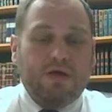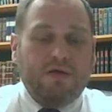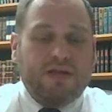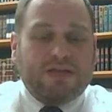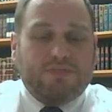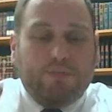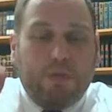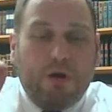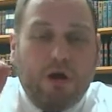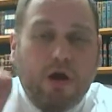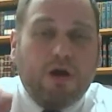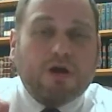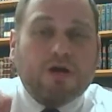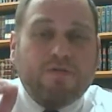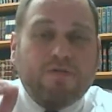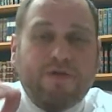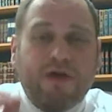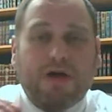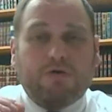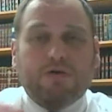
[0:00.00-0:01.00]
that's part
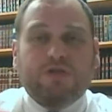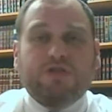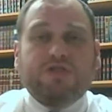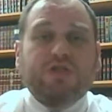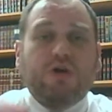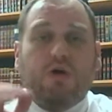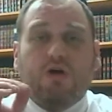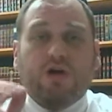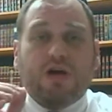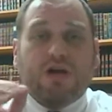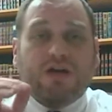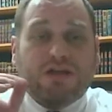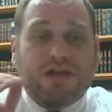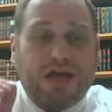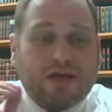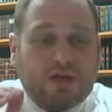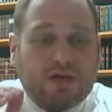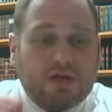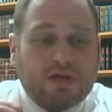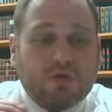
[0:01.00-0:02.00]
of our soul,
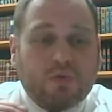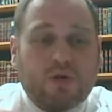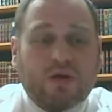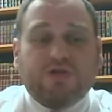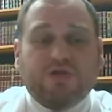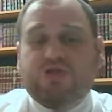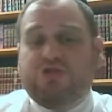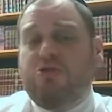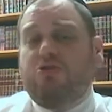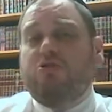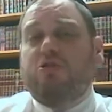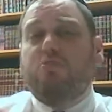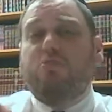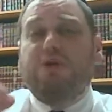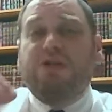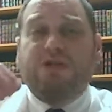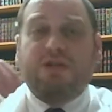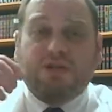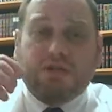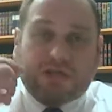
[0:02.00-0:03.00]
connected to our soul, and
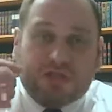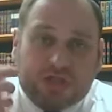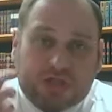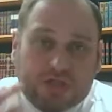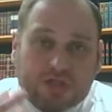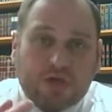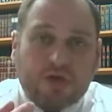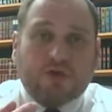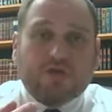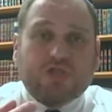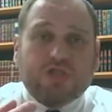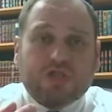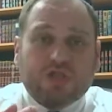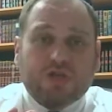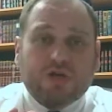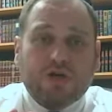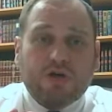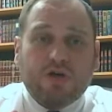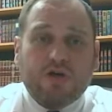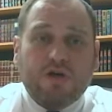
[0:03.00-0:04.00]
we need to
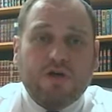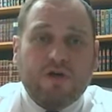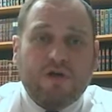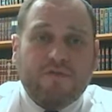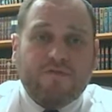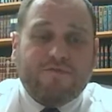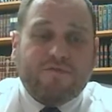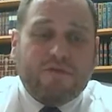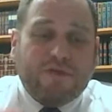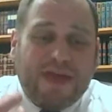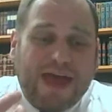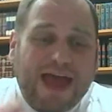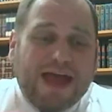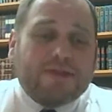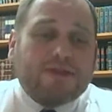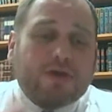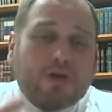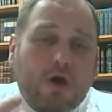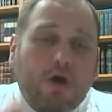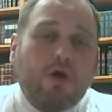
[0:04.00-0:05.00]
search for
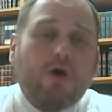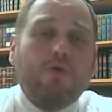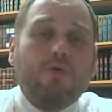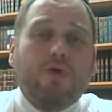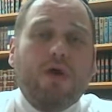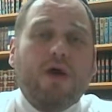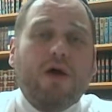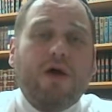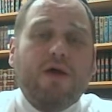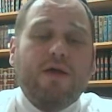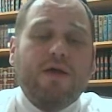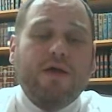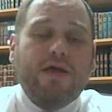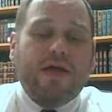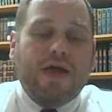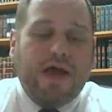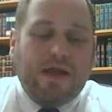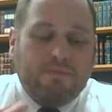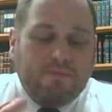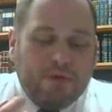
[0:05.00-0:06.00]
that Torah
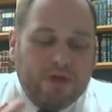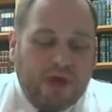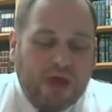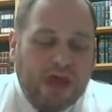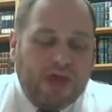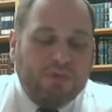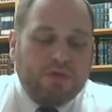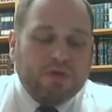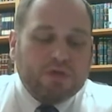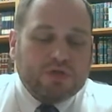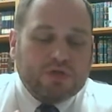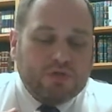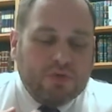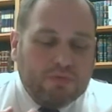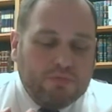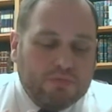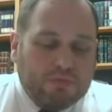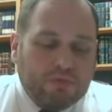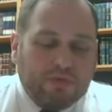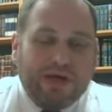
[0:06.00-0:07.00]
and be able to
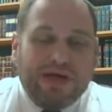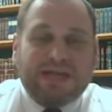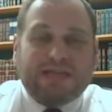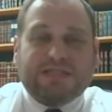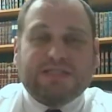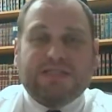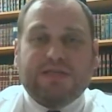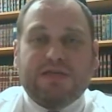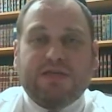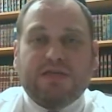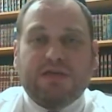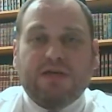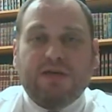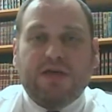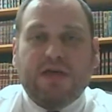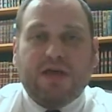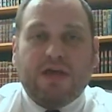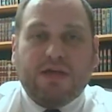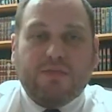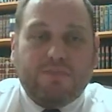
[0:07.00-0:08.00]
embrace it
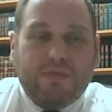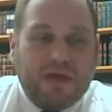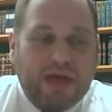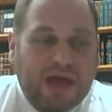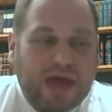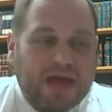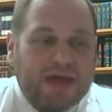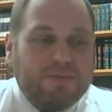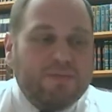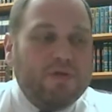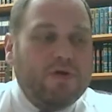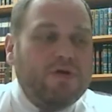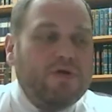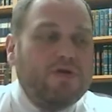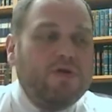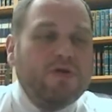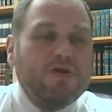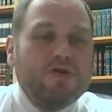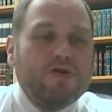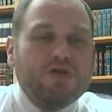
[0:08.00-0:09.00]
and be
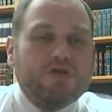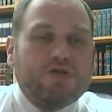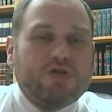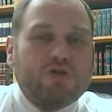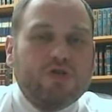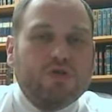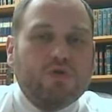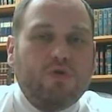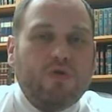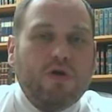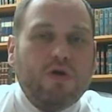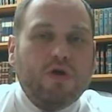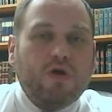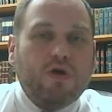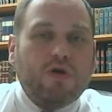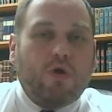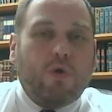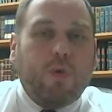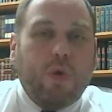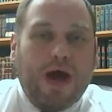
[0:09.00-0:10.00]
able to
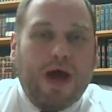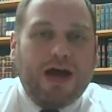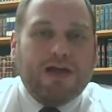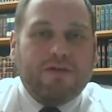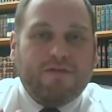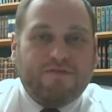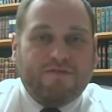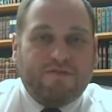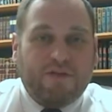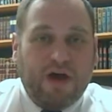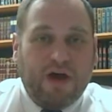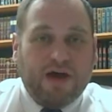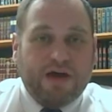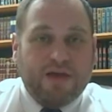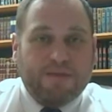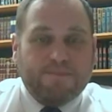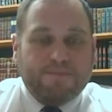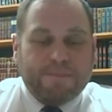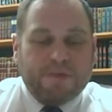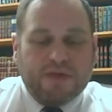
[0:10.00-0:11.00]
qualify
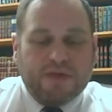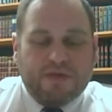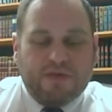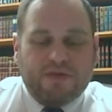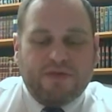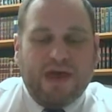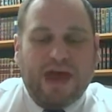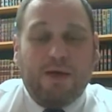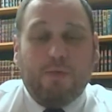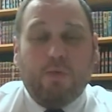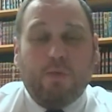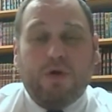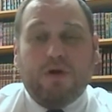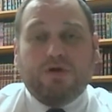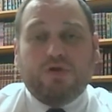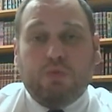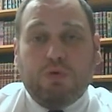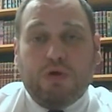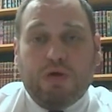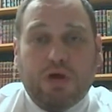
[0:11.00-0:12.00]
that
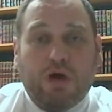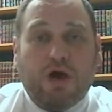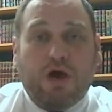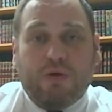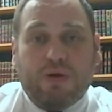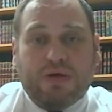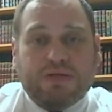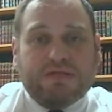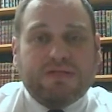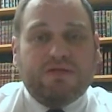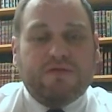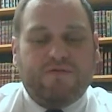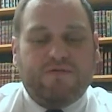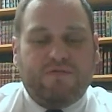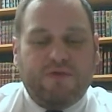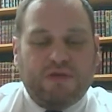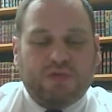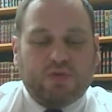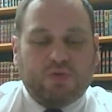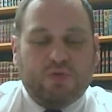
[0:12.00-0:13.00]
which we are as
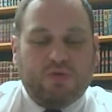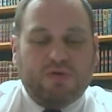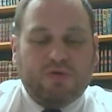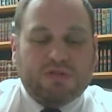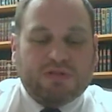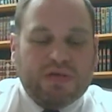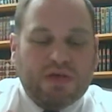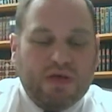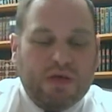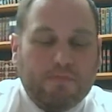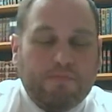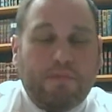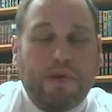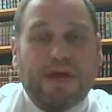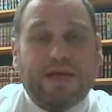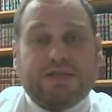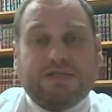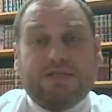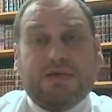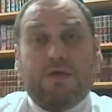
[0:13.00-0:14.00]
individuals
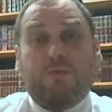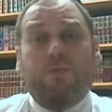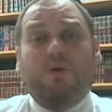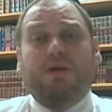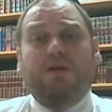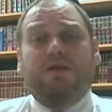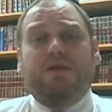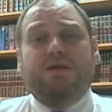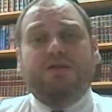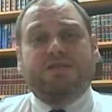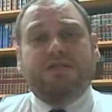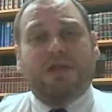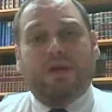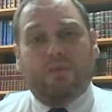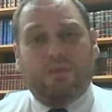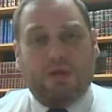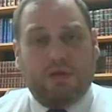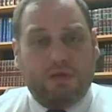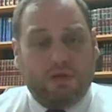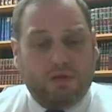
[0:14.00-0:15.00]
based on what it is that
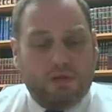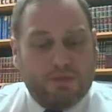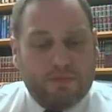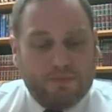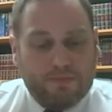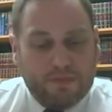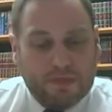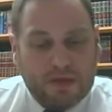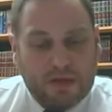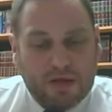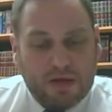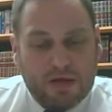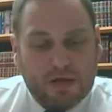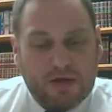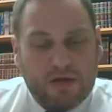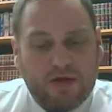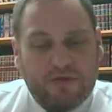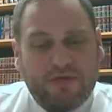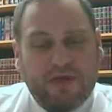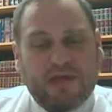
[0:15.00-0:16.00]
we learn.
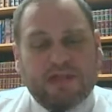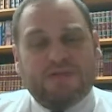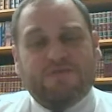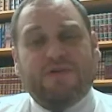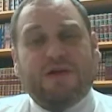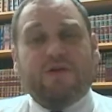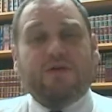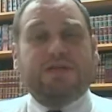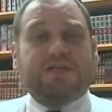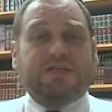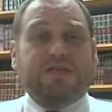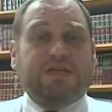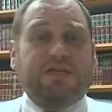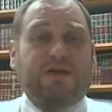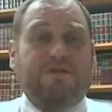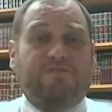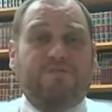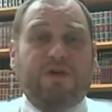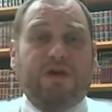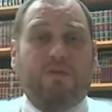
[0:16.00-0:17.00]
I think it's very
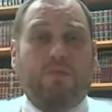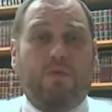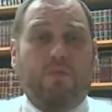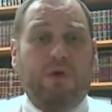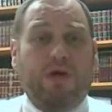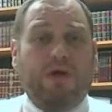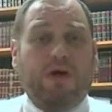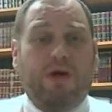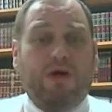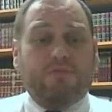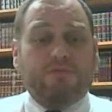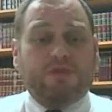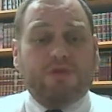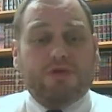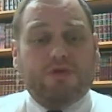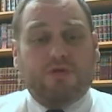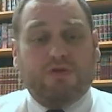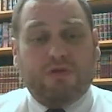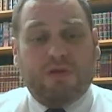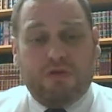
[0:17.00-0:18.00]
significant when we come
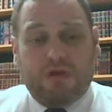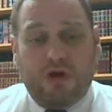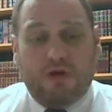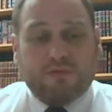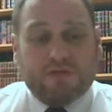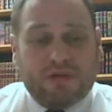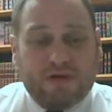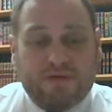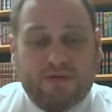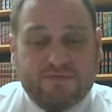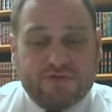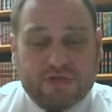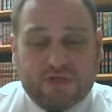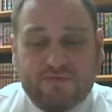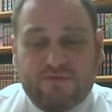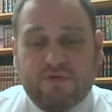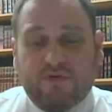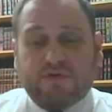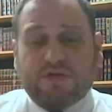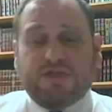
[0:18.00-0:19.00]
to the Yom Tov of
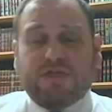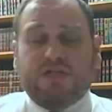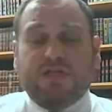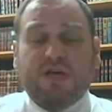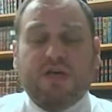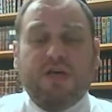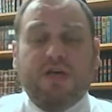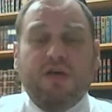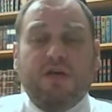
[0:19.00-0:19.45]
Shavuos,